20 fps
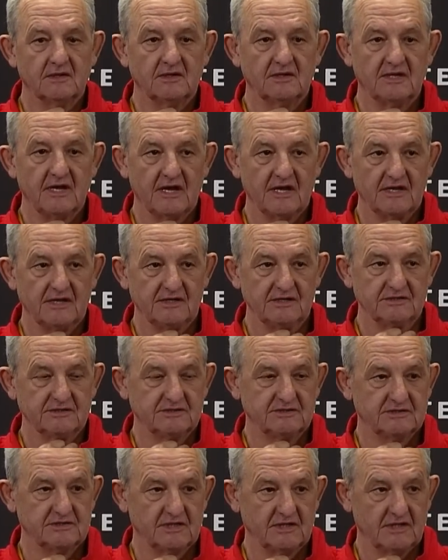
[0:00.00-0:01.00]
Tanev
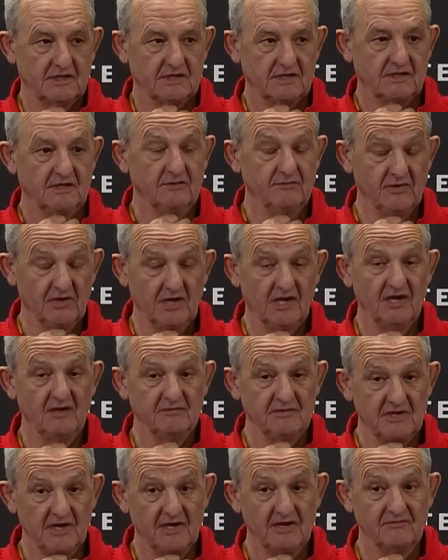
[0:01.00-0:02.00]
is, he'll be
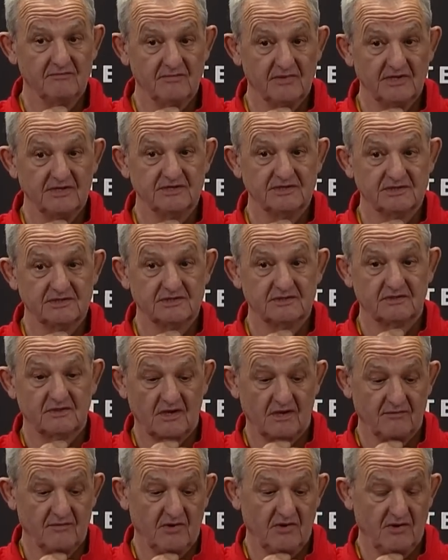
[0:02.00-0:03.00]
game time, but he's
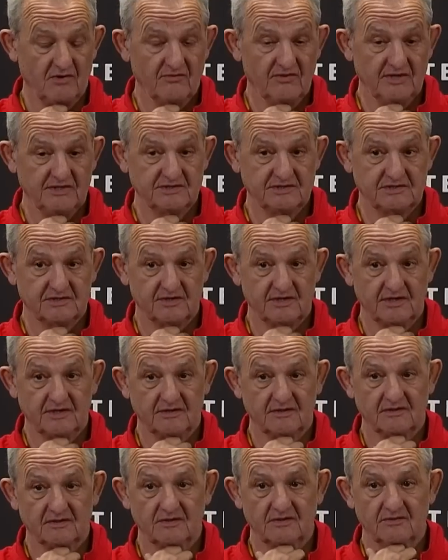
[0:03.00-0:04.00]
come a long ways, right?
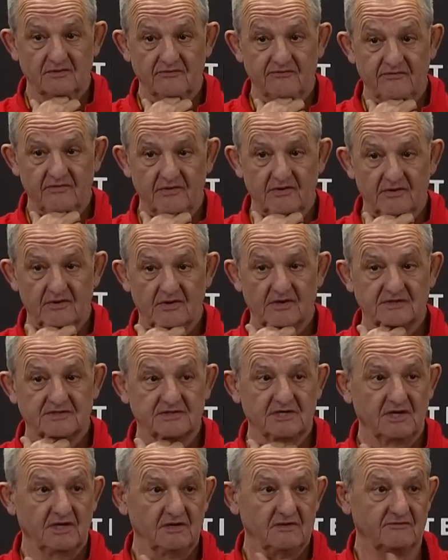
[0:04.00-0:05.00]
You know, for not
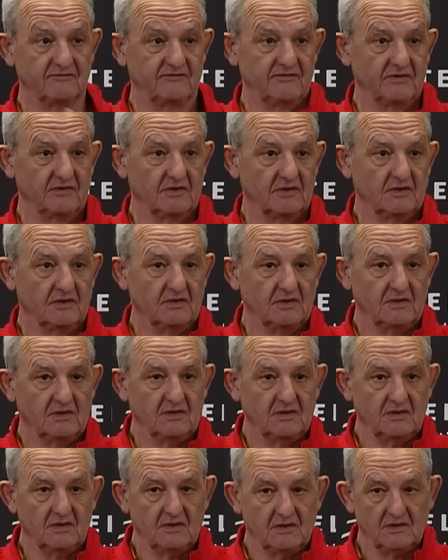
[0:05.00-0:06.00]
skating, for
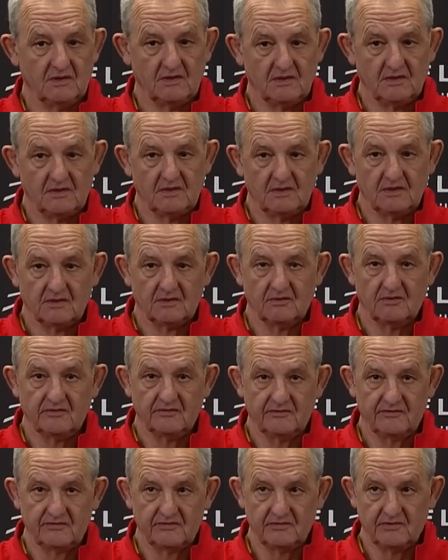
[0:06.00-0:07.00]

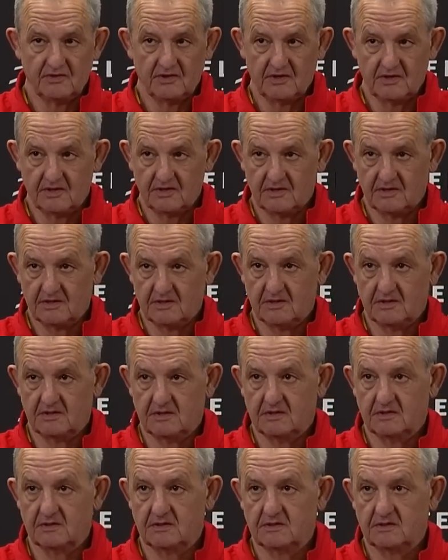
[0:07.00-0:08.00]
going through a lot of
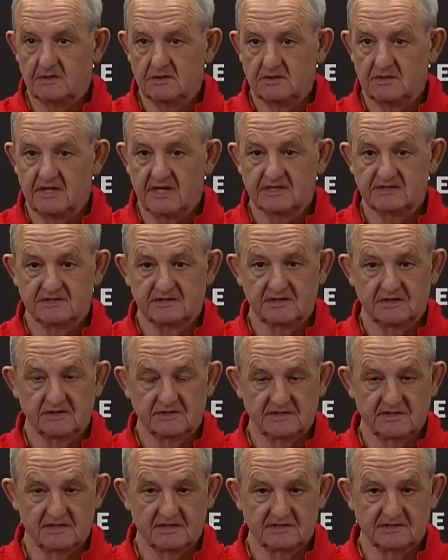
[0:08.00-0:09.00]
testing and
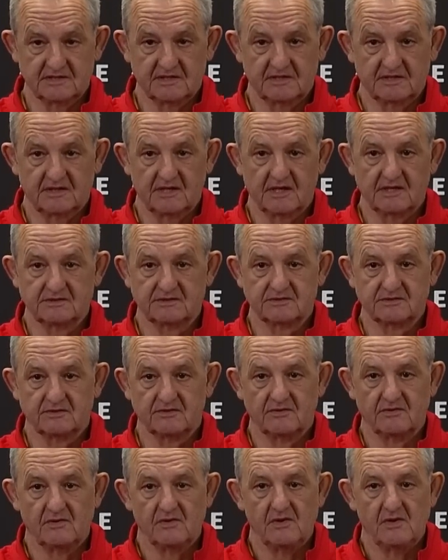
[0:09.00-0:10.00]
things like that.
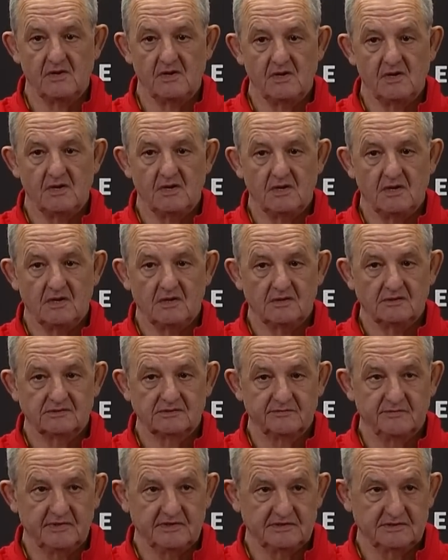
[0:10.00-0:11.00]
So
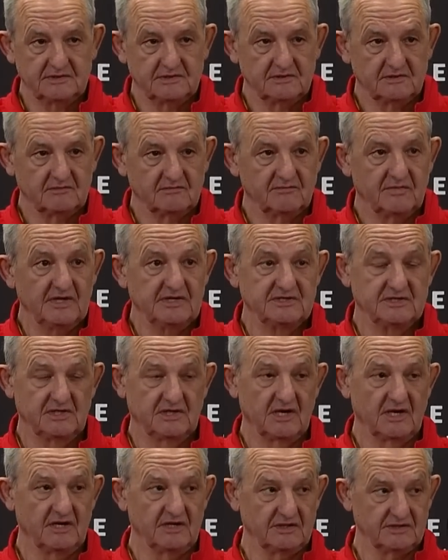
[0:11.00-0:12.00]
it's basically
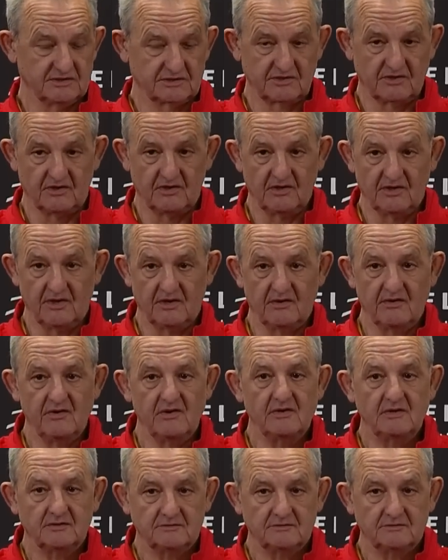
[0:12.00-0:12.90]
kind of his call now.